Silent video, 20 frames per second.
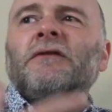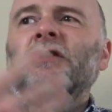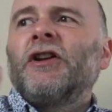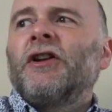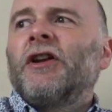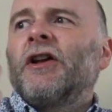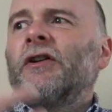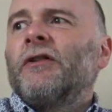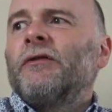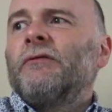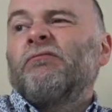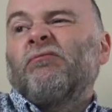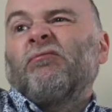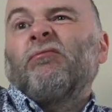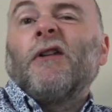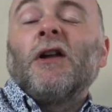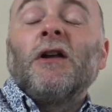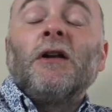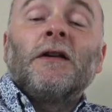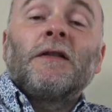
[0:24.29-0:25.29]
You know,
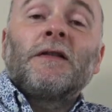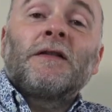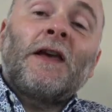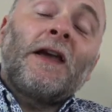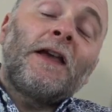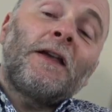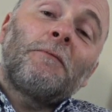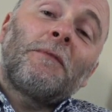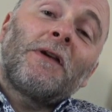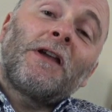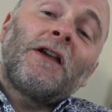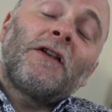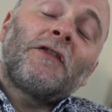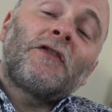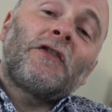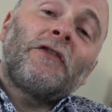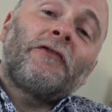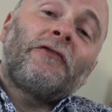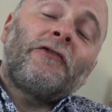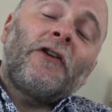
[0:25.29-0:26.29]
take me
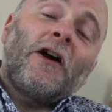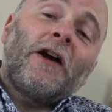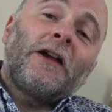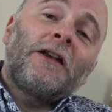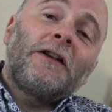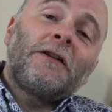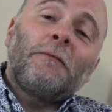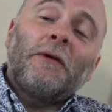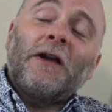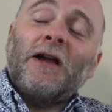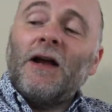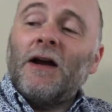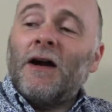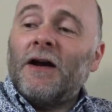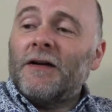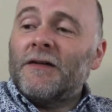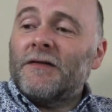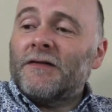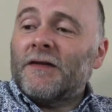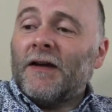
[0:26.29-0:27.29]
as you find me,
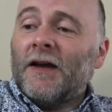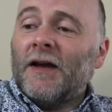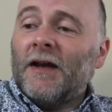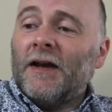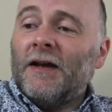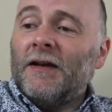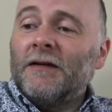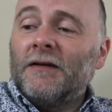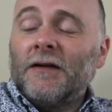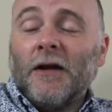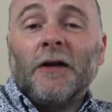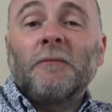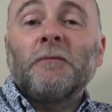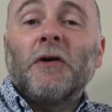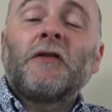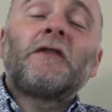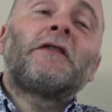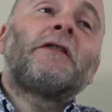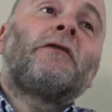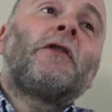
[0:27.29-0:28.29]
I say, and
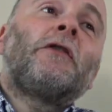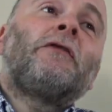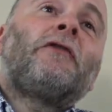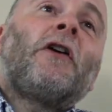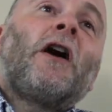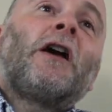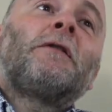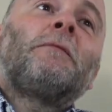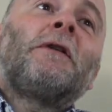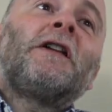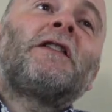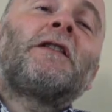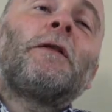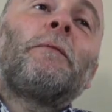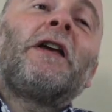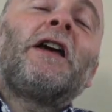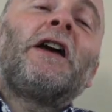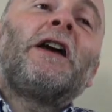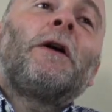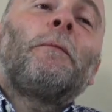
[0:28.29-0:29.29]
most of you find me to
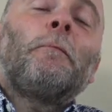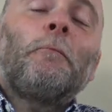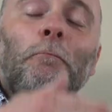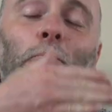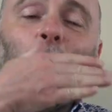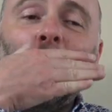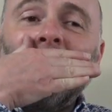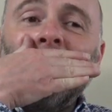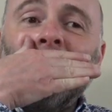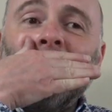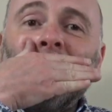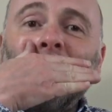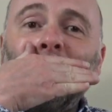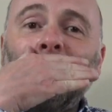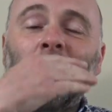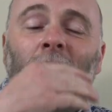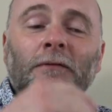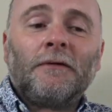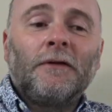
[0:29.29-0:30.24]
be a beep,